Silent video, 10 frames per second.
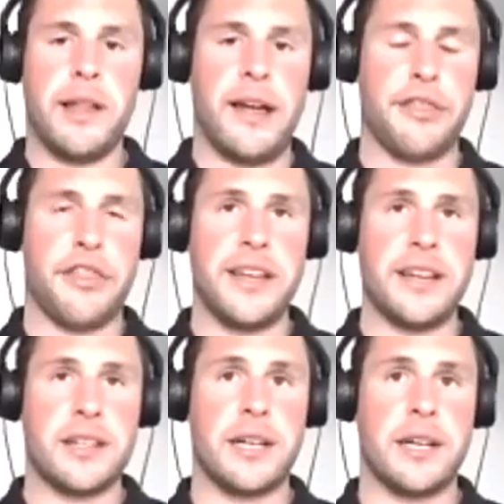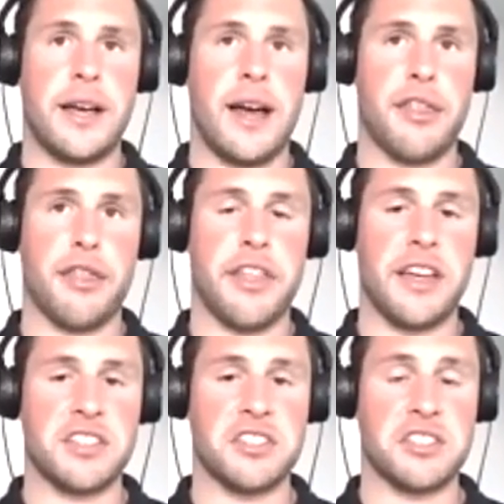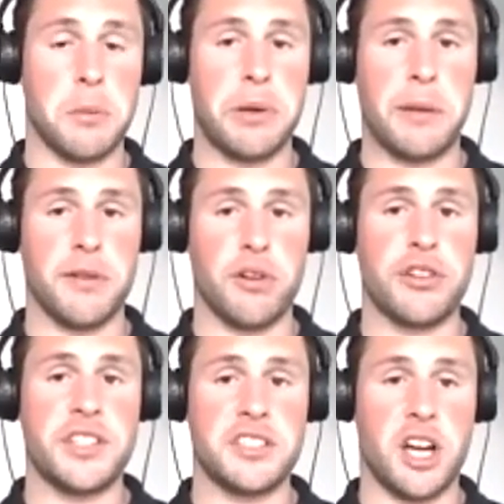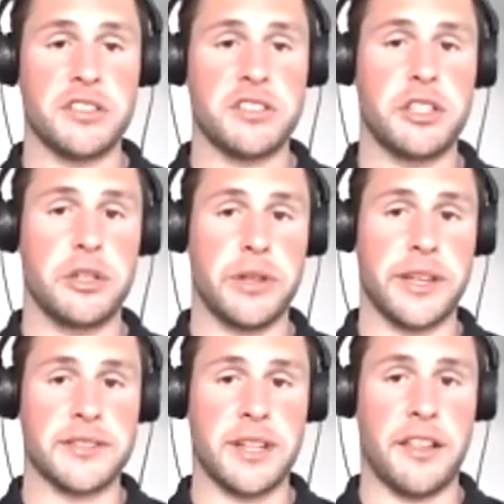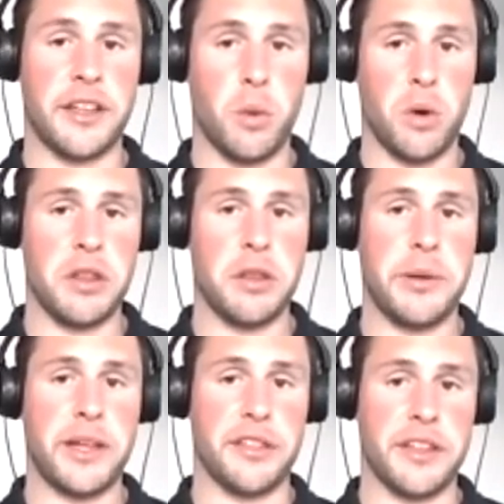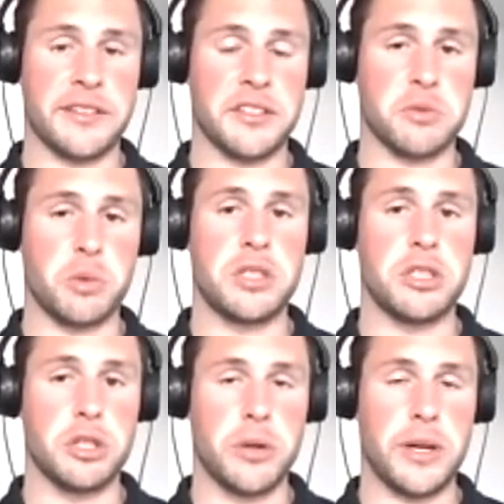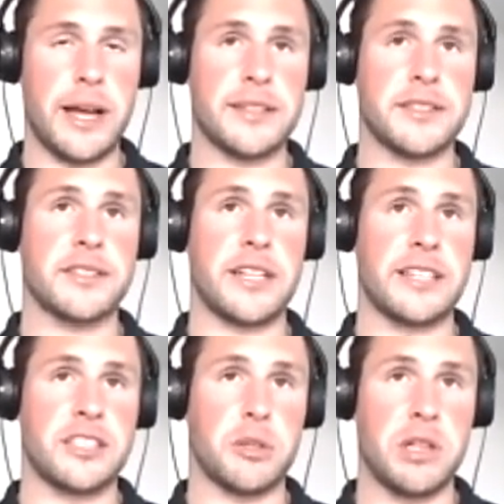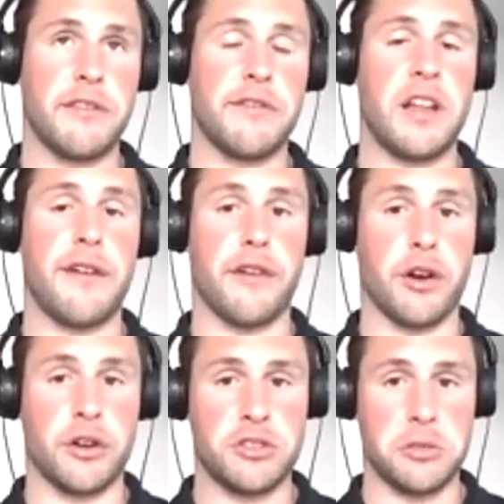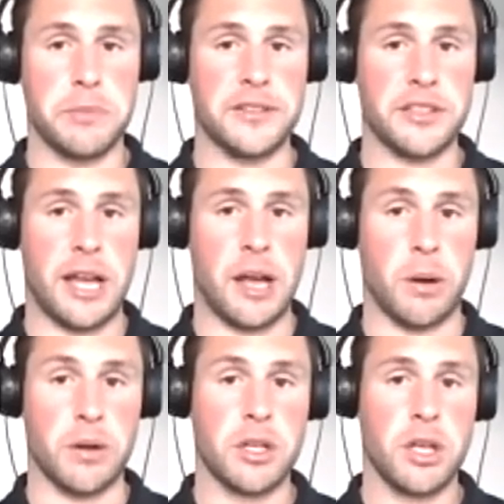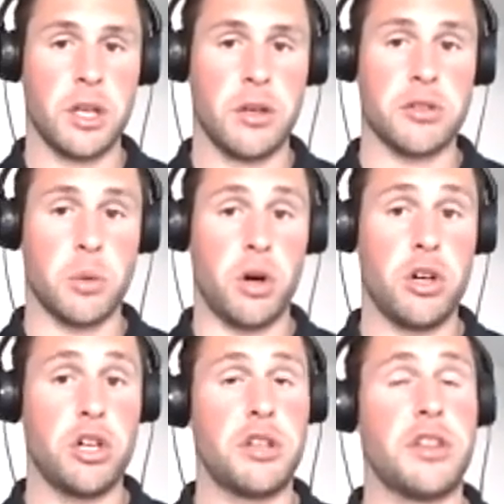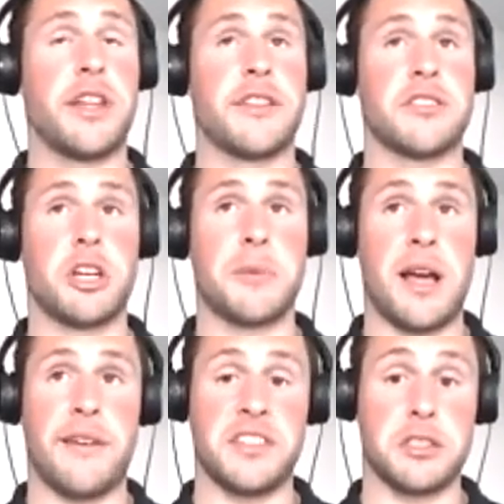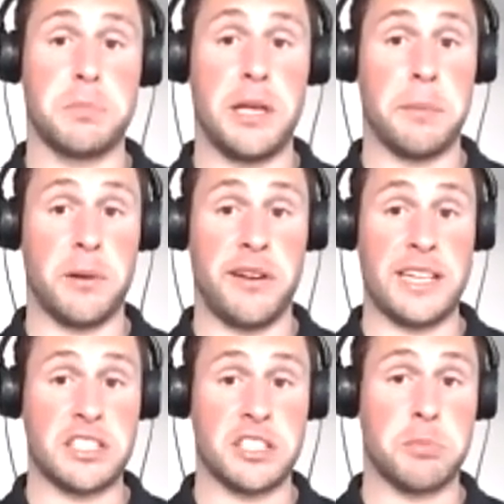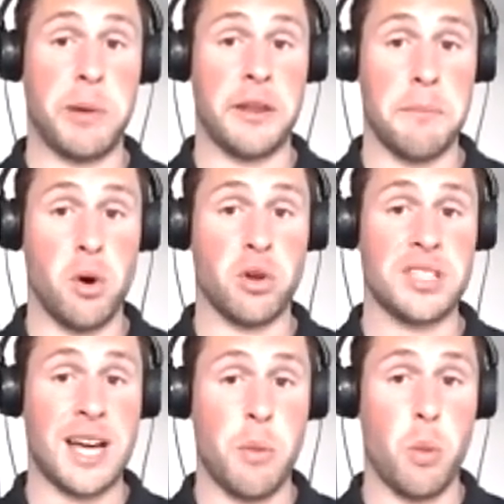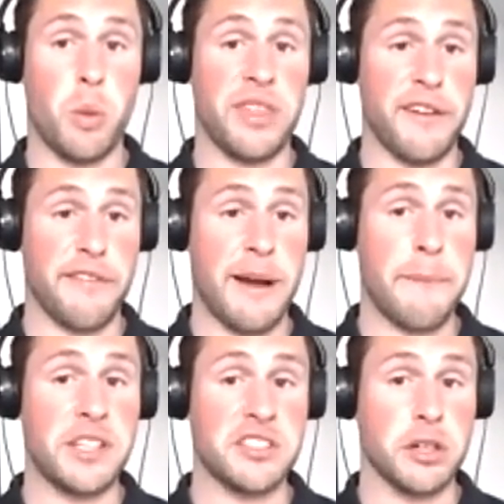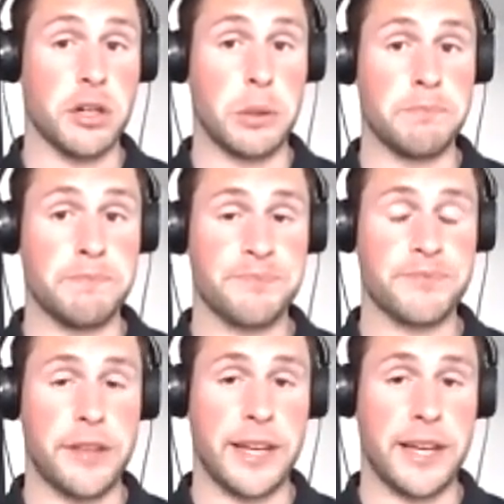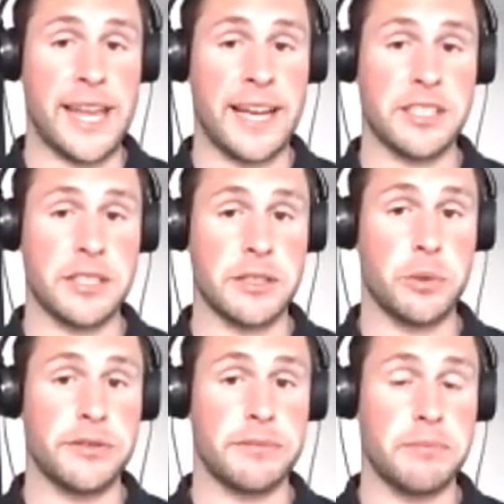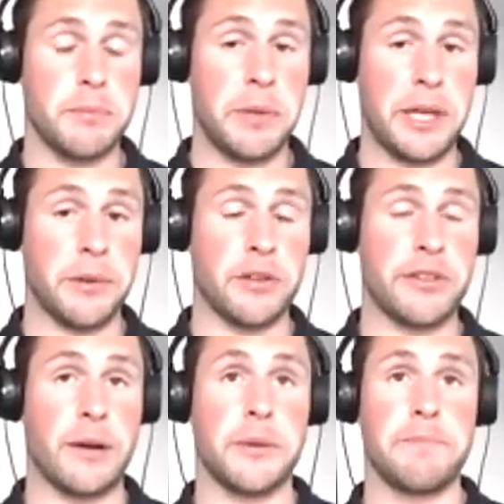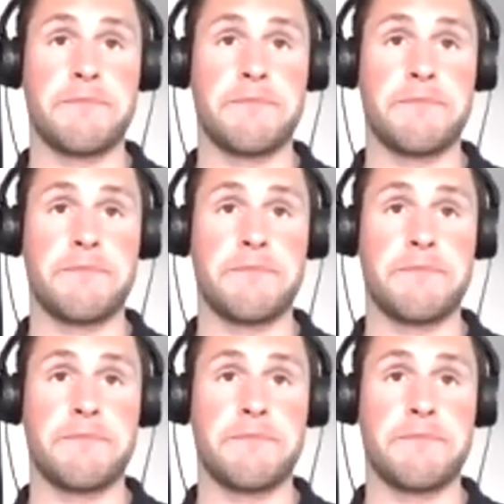I think some people have already started to do this. I think one of the big things is we do in our society, we live life at 100 miles an hour. So one good thing that's coming out of this is people are actually spending more time with their families at home, and they're connecting with people around them.